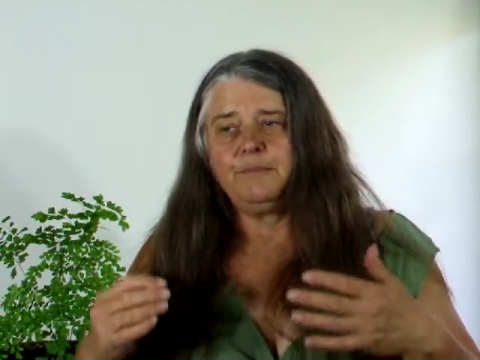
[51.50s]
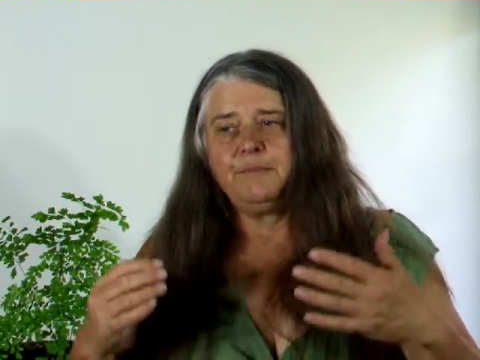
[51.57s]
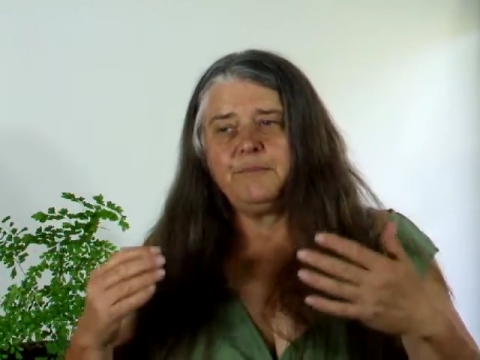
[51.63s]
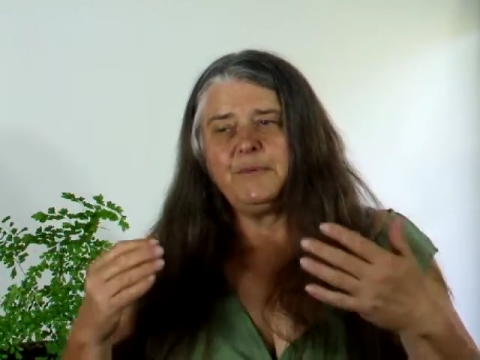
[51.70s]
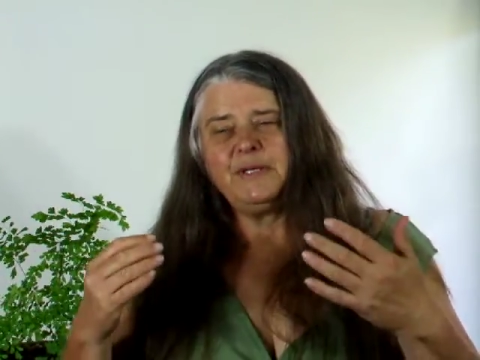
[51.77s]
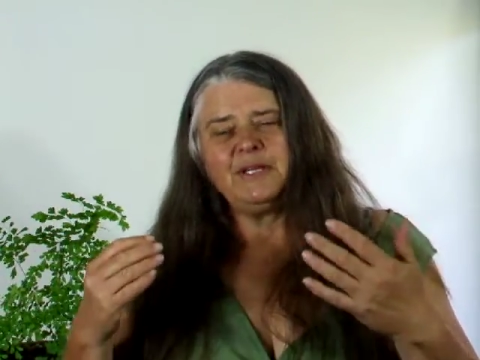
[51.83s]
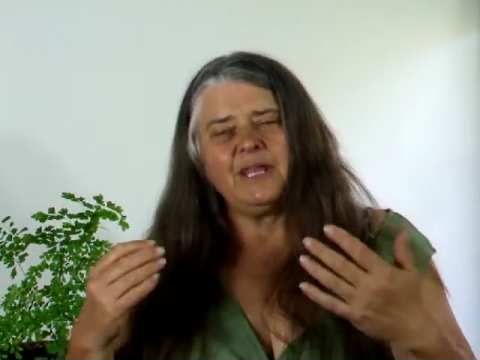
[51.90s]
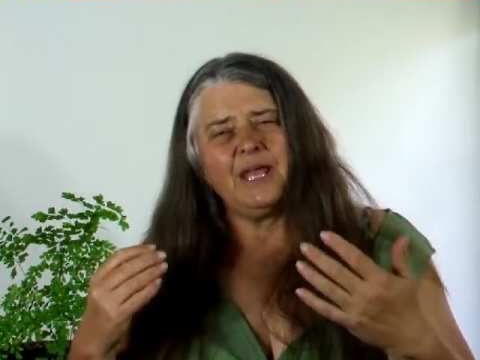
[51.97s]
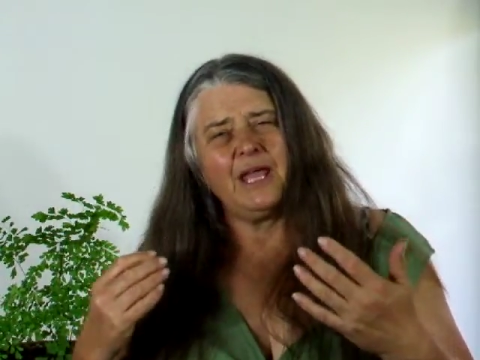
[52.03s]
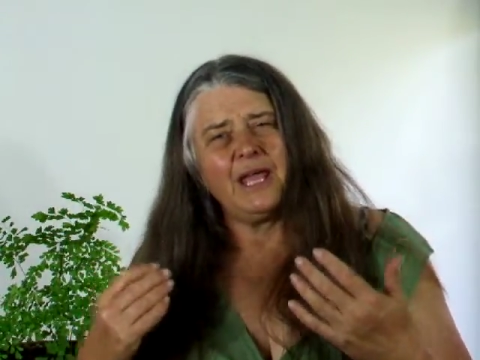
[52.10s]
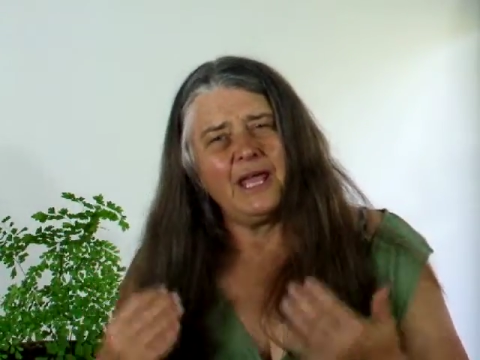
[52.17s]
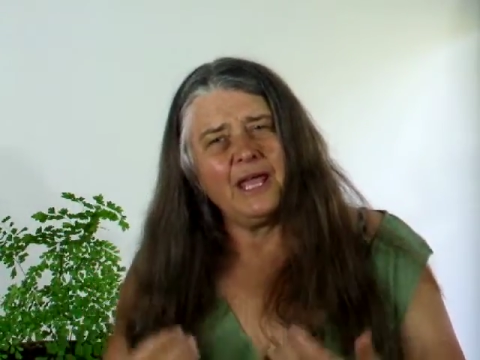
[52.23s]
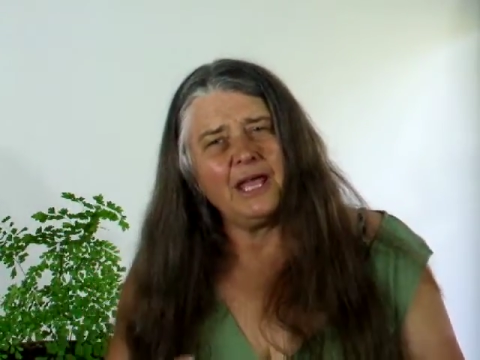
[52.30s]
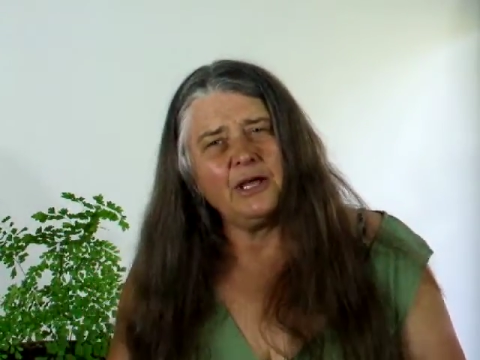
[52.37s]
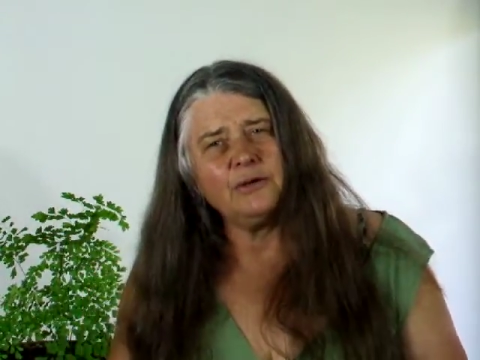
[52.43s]
But
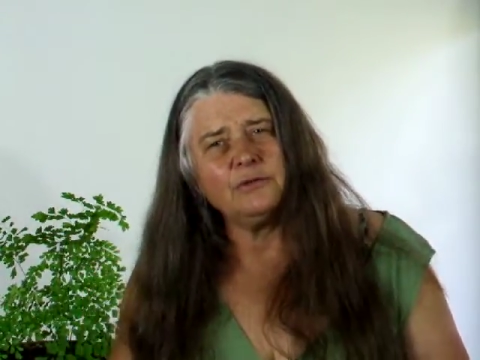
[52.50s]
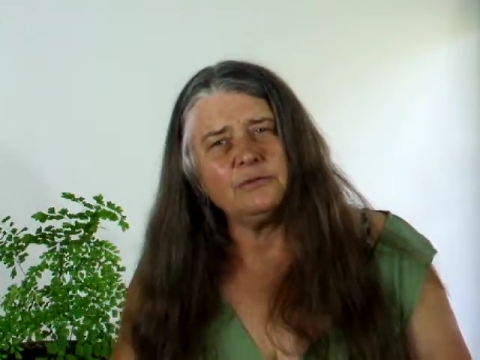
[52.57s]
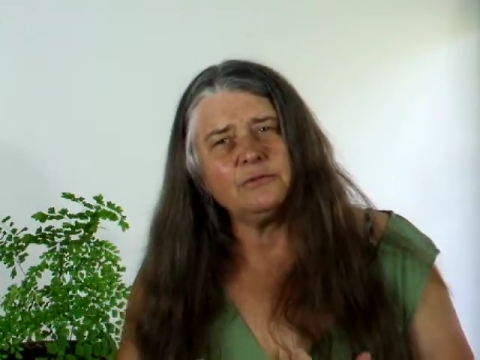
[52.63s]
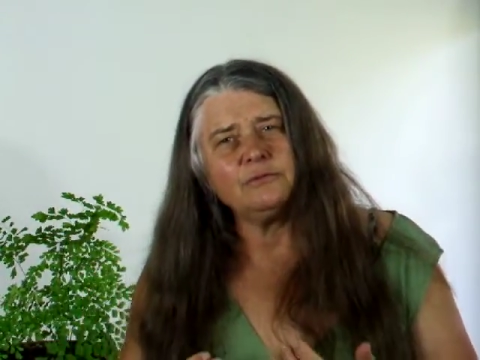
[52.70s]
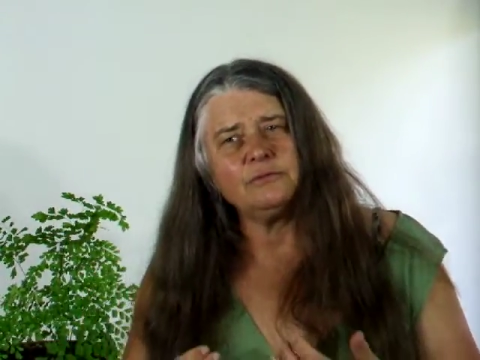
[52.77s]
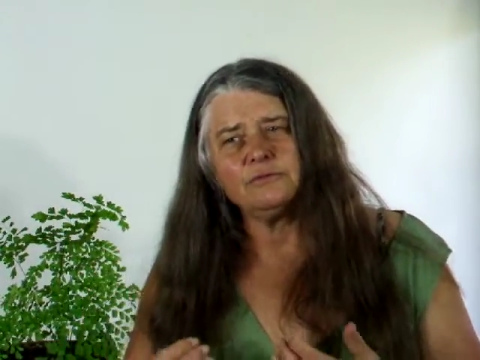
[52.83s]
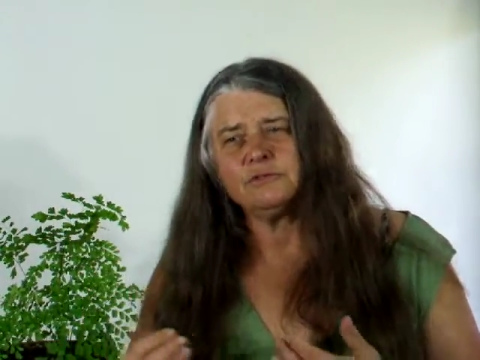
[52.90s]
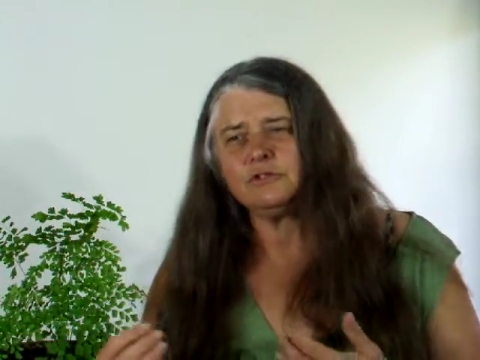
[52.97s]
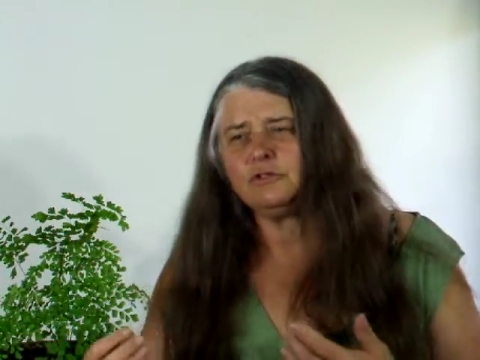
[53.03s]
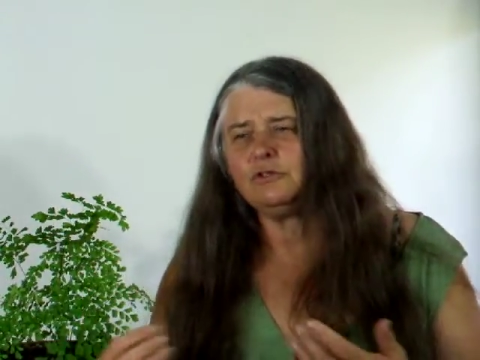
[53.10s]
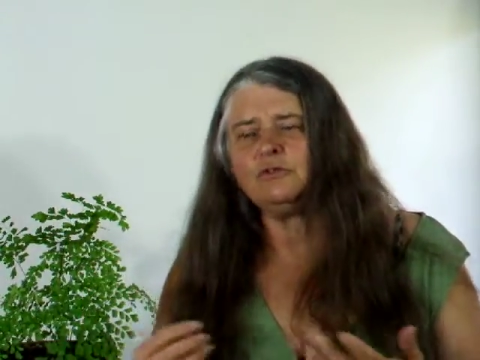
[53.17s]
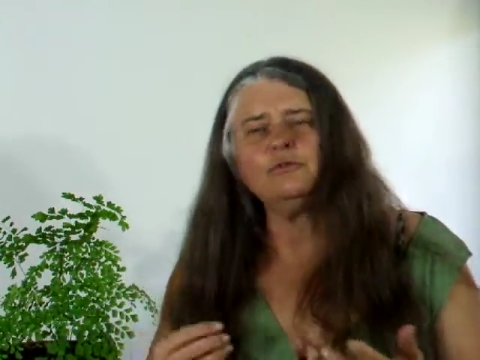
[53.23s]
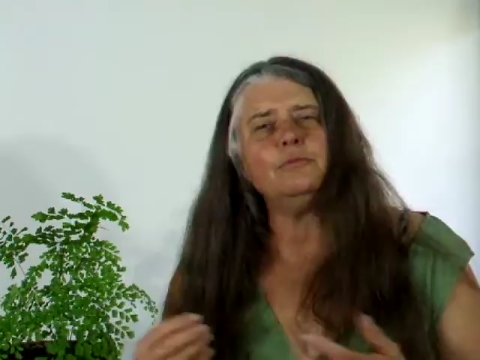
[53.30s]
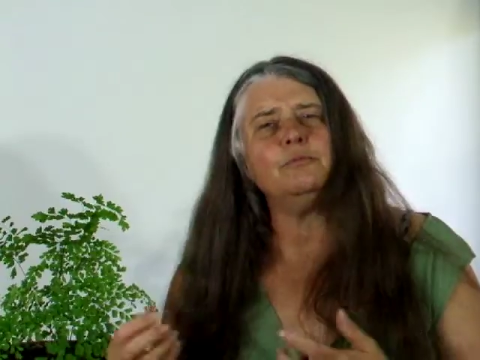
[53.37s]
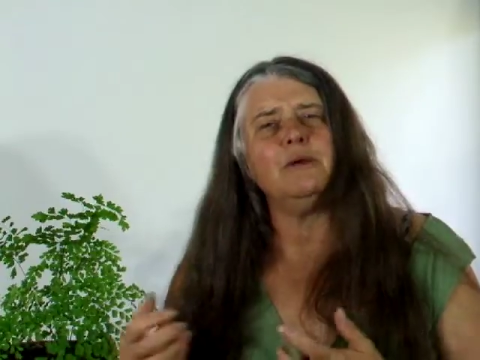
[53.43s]
how do
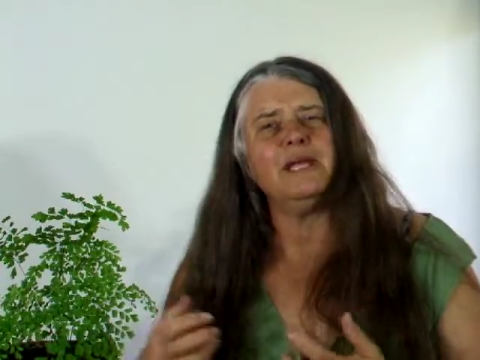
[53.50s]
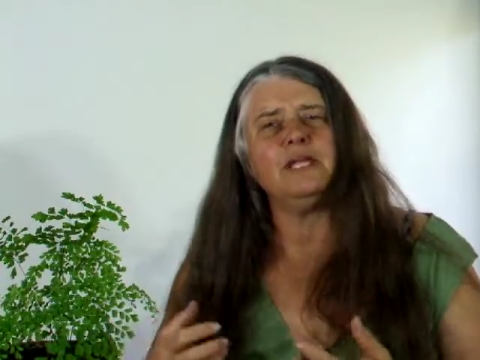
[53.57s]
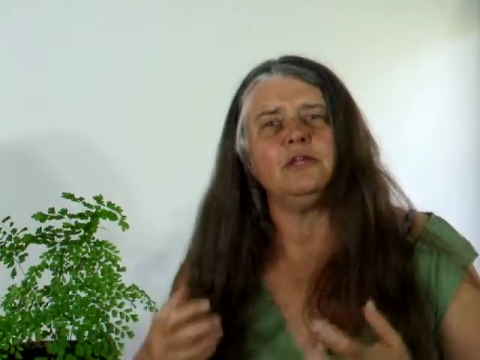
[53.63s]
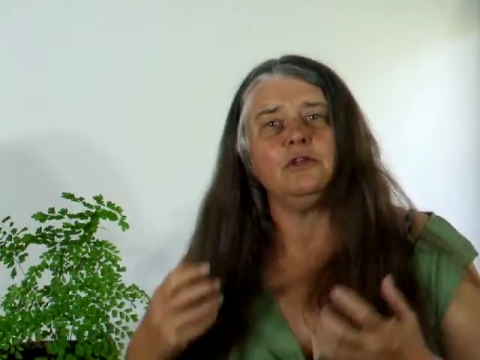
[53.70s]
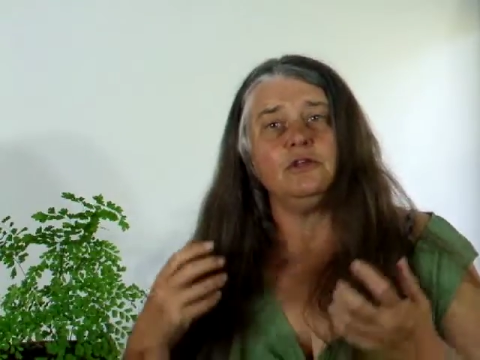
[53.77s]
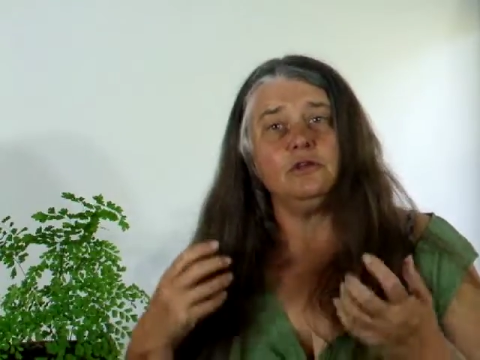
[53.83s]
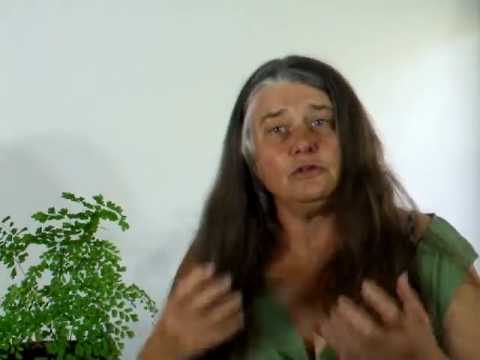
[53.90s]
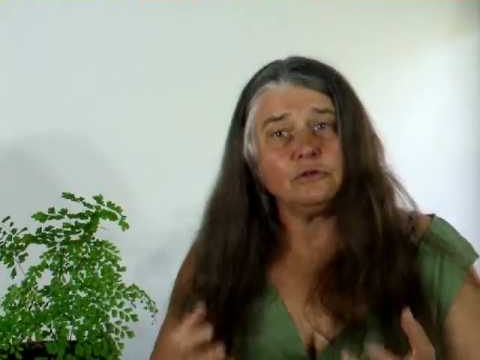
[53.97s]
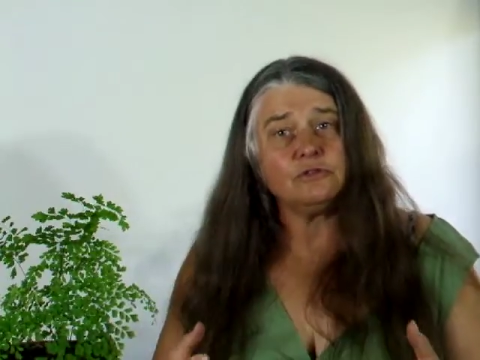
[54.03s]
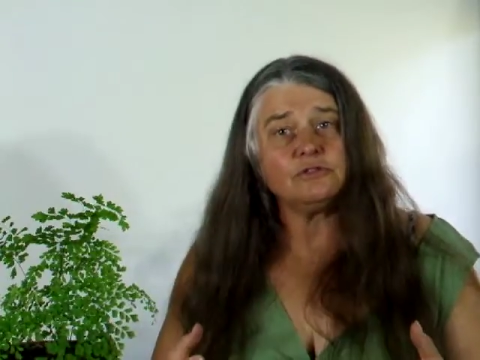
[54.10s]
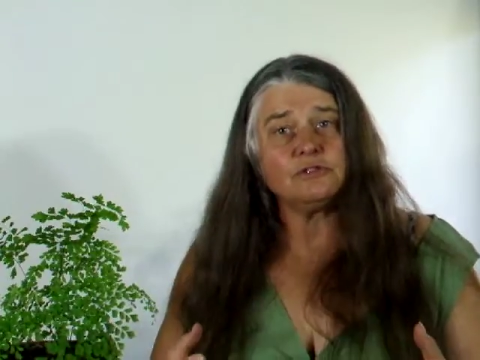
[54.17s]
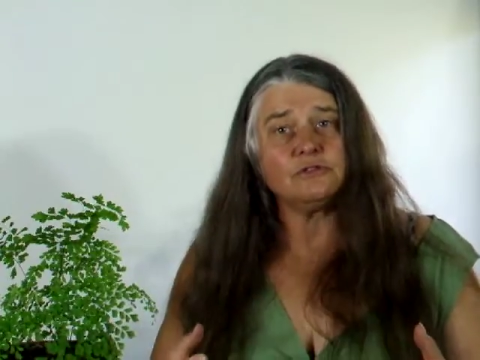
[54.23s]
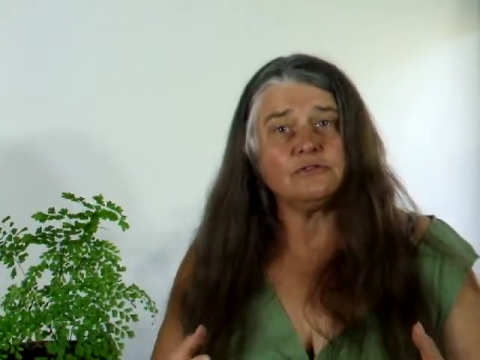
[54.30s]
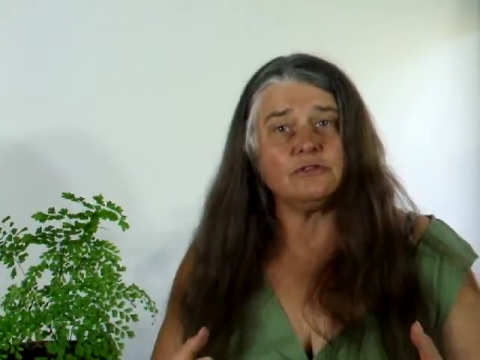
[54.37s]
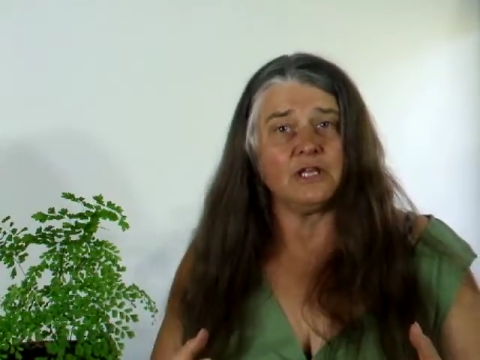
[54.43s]
you make
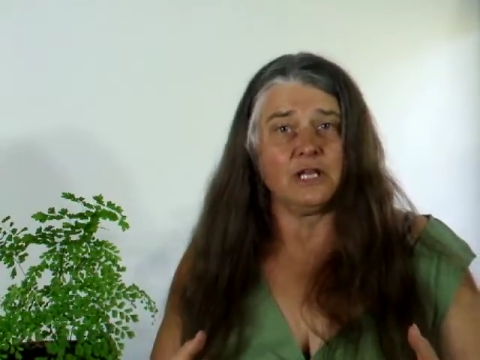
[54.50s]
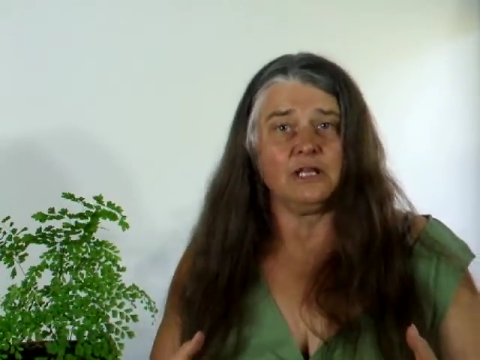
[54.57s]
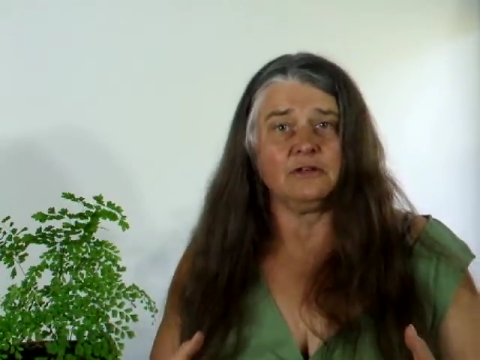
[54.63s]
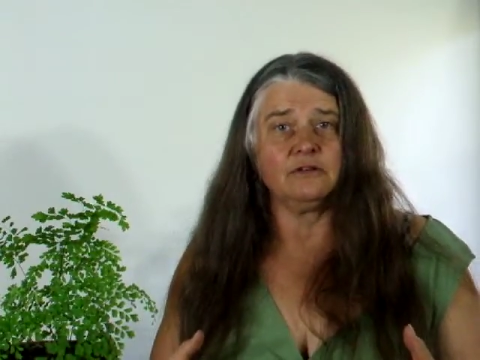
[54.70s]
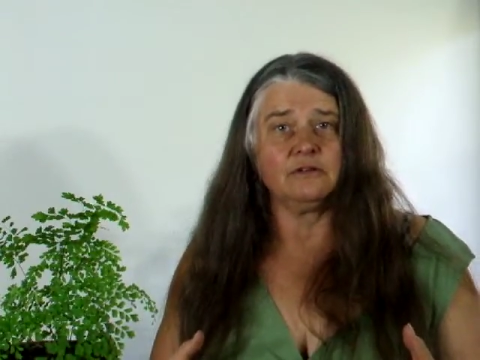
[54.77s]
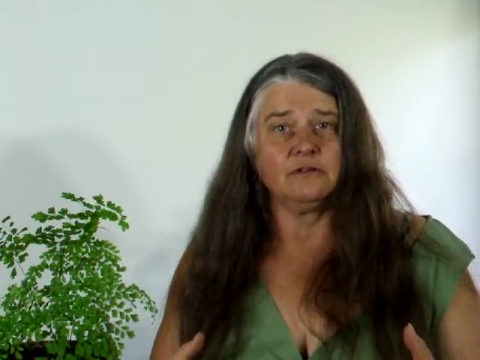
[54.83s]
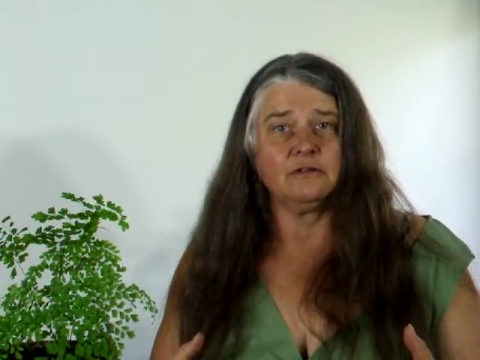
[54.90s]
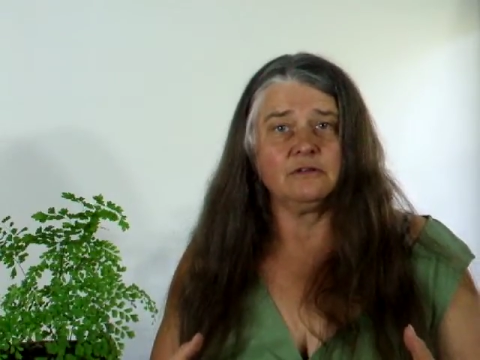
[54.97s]
use of that?